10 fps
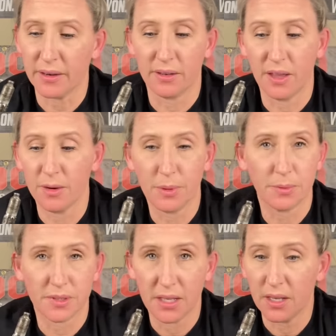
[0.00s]
A lot of people
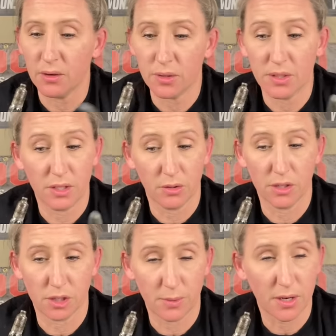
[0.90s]
say, oh, you need to
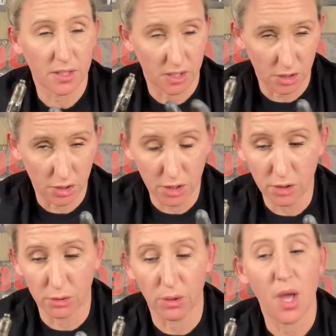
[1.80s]
grease your bearings. Yes, you do.